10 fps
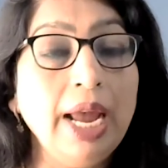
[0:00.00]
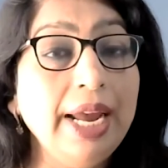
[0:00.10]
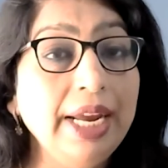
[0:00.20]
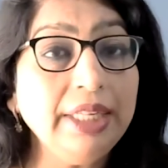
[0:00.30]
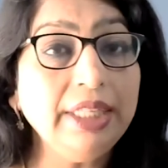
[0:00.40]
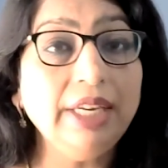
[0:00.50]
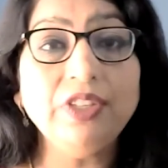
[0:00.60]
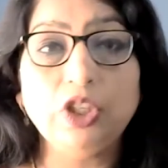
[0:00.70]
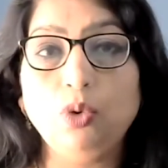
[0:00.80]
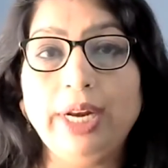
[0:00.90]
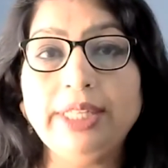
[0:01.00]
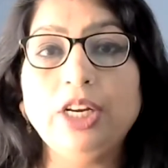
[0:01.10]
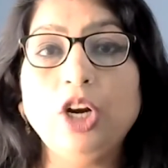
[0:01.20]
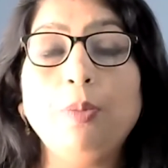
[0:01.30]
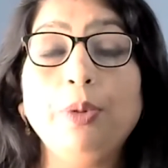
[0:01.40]
It gives students
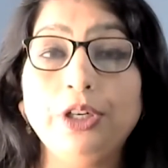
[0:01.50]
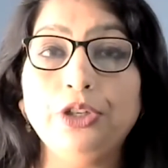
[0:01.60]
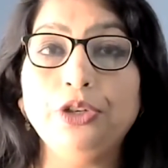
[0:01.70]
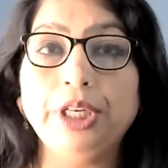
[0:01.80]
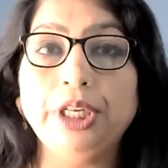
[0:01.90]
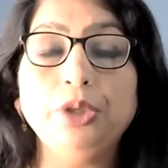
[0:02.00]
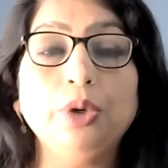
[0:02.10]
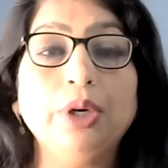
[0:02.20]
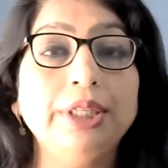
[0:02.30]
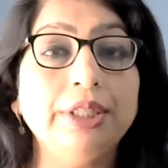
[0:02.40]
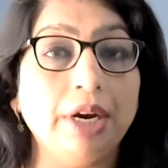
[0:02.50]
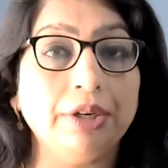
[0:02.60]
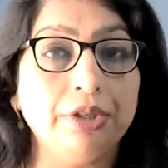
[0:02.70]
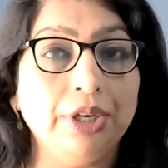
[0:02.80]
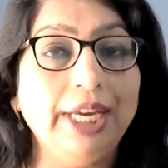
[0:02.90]
an opportunity to
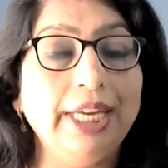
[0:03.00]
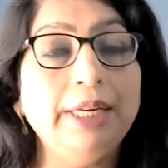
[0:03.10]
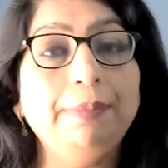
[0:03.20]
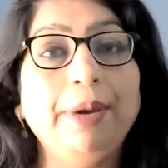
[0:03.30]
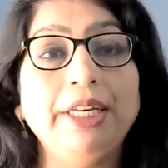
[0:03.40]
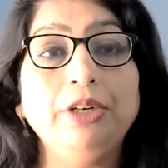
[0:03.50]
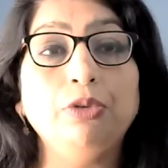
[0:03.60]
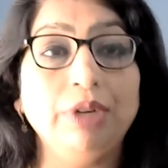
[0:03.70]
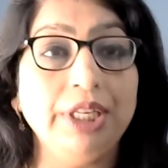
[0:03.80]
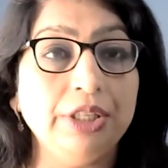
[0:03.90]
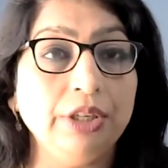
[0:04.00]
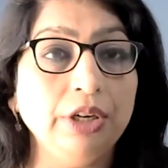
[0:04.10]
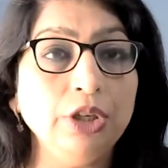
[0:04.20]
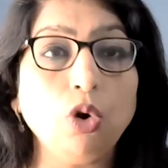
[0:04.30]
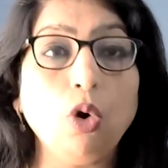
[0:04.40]
conduct independent
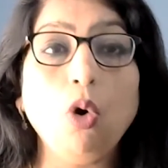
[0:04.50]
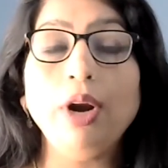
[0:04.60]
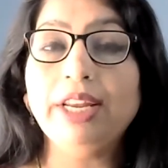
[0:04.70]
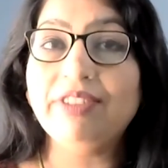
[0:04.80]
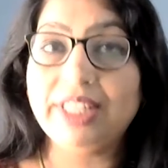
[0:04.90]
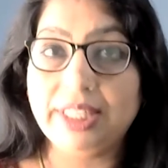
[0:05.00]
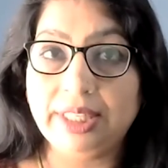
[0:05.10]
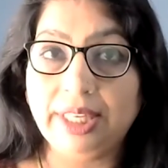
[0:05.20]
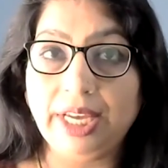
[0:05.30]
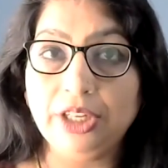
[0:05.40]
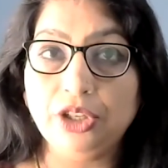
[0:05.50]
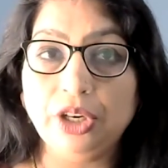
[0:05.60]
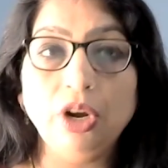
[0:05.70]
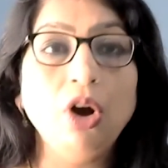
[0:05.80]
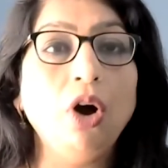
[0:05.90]
research or
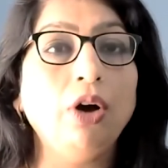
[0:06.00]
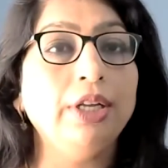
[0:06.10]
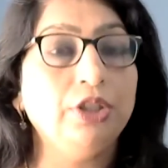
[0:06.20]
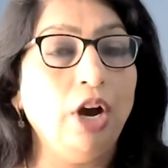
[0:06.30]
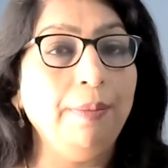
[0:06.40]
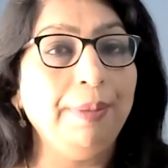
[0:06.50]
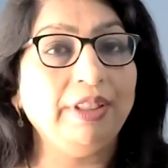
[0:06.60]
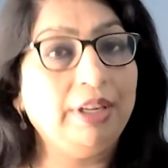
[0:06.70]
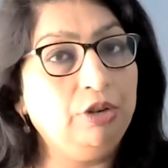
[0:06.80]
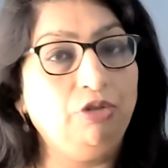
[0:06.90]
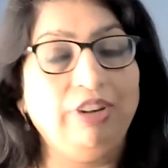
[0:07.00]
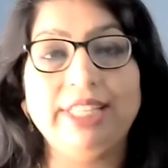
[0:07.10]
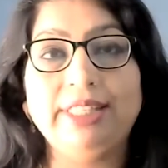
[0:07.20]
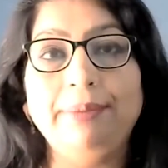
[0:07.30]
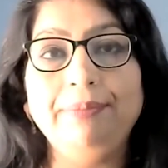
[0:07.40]
investigation on a topic that
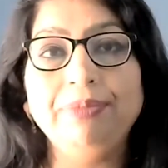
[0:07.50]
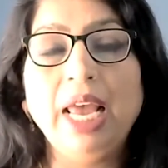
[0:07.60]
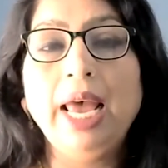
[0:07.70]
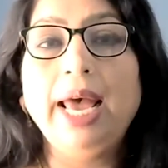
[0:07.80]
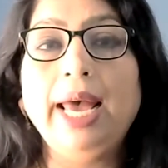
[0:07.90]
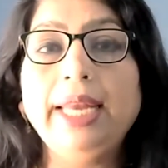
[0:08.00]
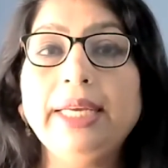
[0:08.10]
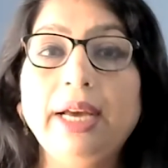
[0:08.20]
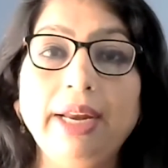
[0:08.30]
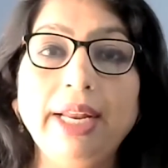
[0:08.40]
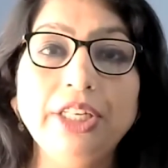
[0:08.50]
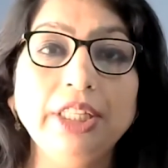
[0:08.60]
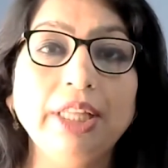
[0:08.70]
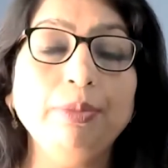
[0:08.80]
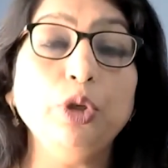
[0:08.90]
interests them,
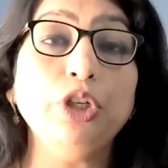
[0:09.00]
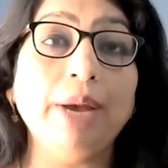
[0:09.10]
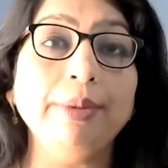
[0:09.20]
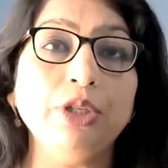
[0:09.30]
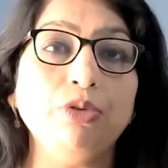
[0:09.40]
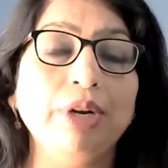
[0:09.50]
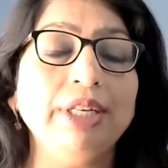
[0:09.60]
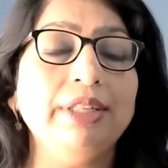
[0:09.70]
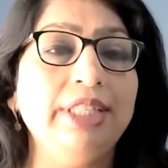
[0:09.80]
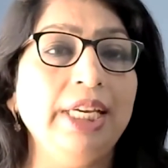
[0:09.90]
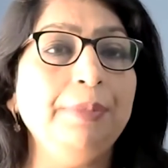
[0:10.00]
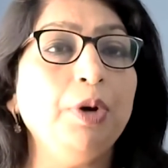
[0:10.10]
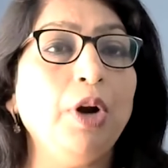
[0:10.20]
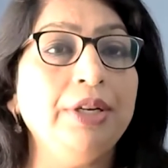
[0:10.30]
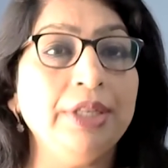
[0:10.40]
encouraging them to demonstrate a
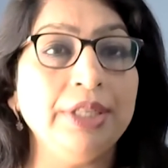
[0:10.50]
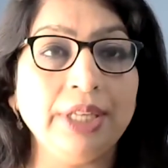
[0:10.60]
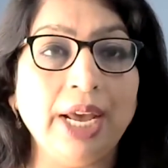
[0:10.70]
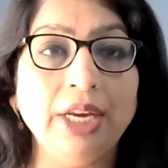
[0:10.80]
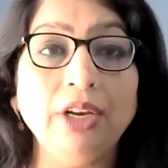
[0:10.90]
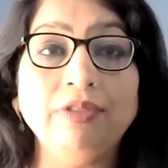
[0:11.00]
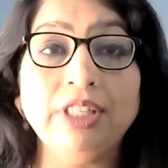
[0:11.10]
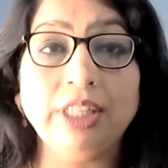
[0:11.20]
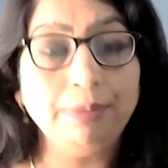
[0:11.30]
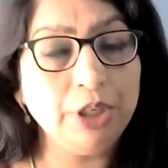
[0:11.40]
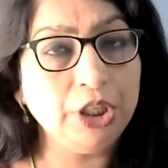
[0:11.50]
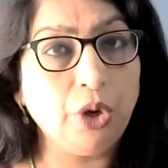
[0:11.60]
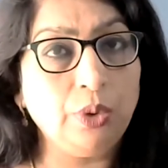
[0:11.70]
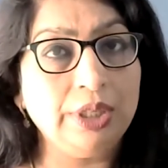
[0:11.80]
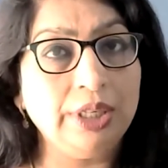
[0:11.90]
deeper understanding of the subject
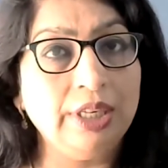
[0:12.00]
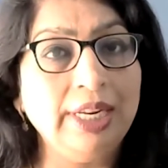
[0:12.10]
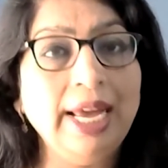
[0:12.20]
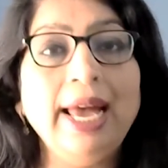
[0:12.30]
chosen